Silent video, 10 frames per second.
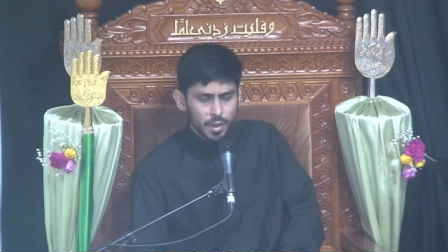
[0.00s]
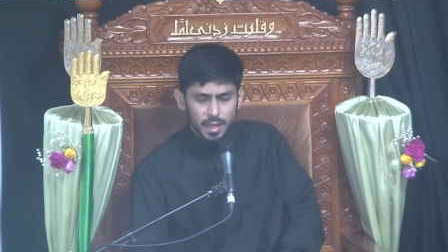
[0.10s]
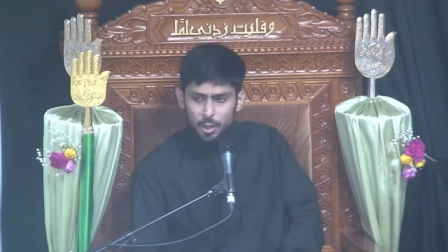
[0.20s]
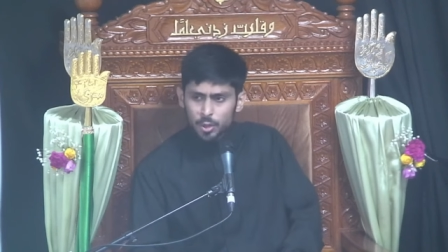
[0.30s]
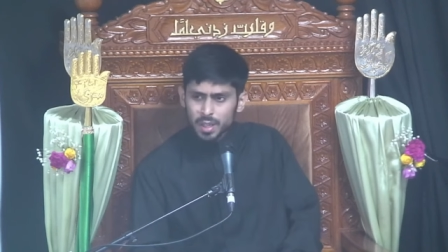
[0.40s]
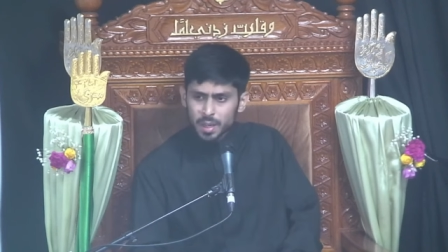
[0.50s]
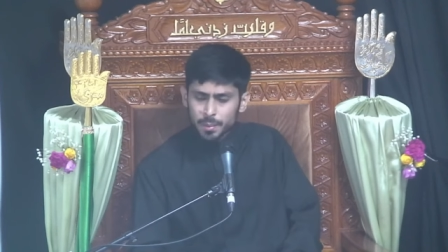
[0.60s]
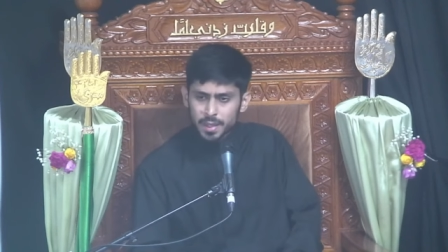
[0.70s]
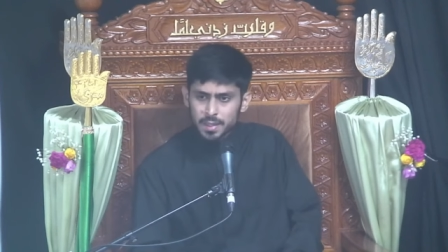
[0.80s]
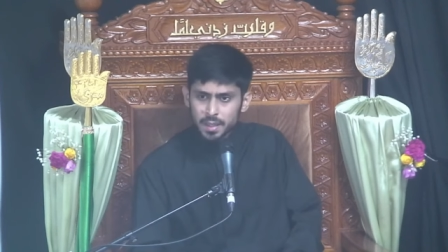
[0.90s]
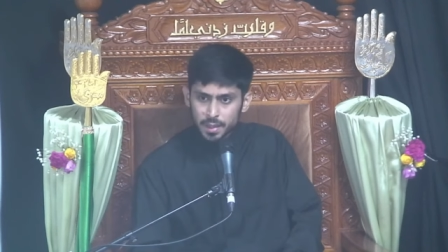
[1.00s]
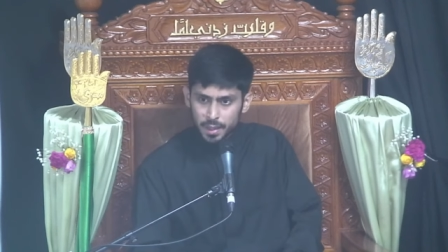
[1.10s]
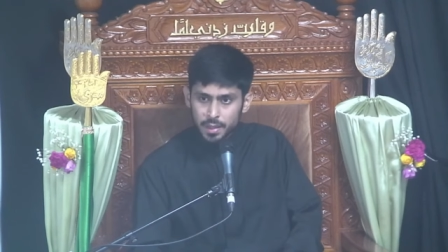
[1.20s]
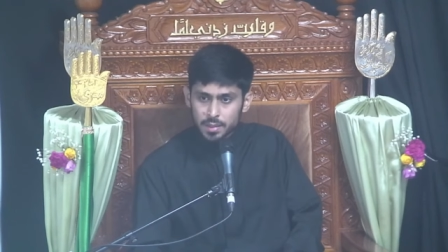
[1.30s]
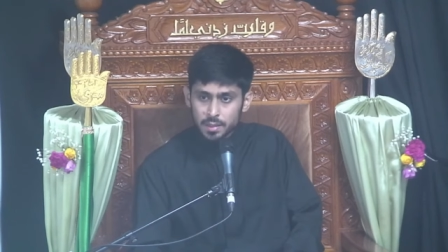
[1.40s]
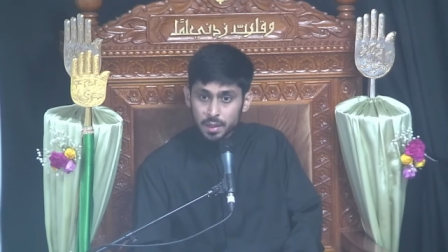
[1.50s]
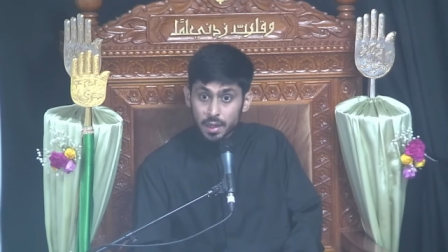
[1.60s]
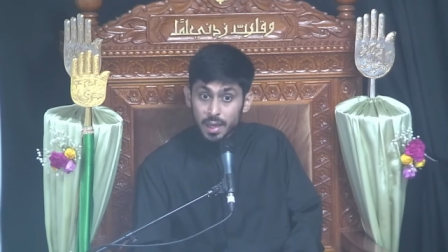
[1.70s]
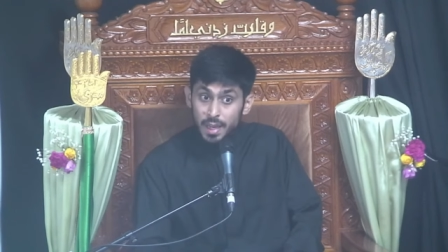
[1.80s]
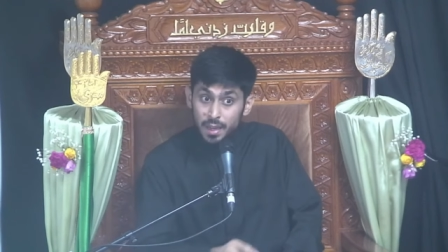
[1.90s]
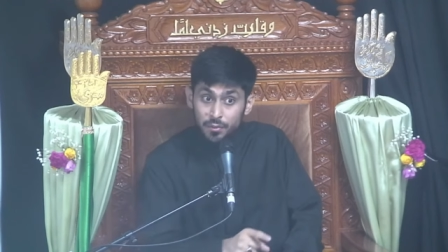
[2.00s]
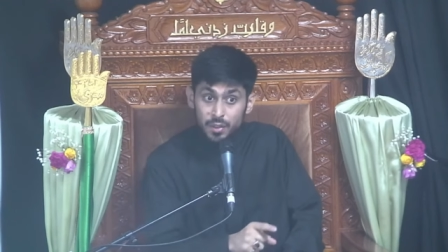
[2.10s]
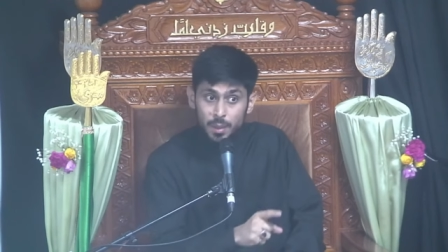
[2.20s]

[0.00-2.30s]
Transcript: He looked at him and he said, Yes, if